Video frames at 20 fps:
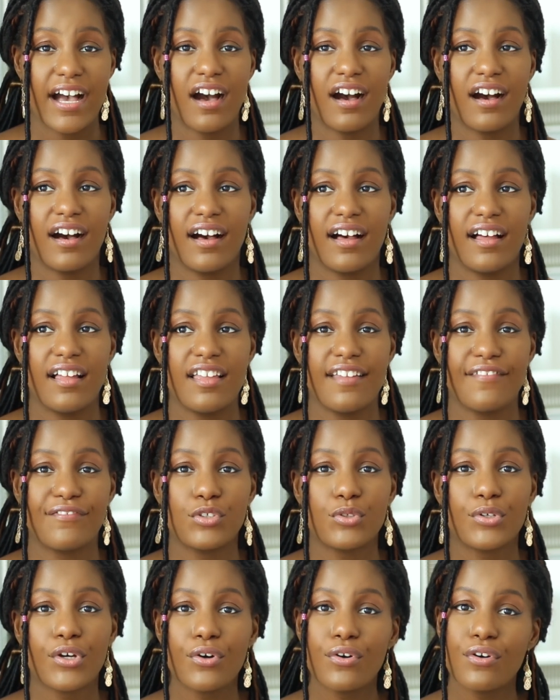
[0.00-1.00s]
If
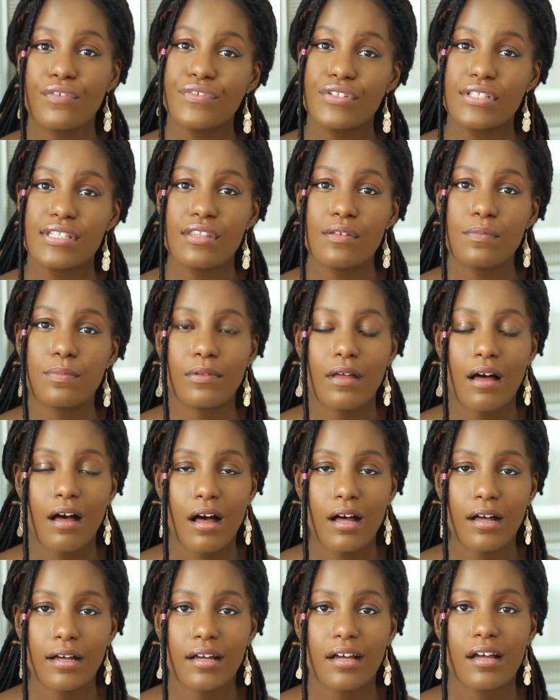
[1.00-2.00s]
you go over to the
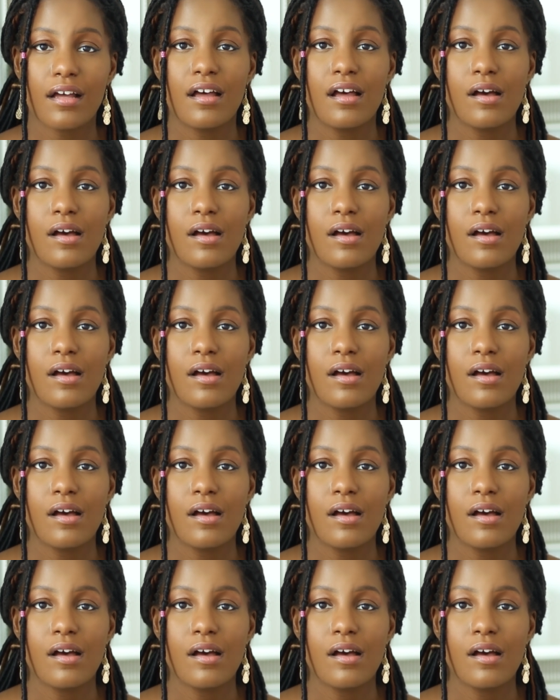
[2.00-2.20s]
blog,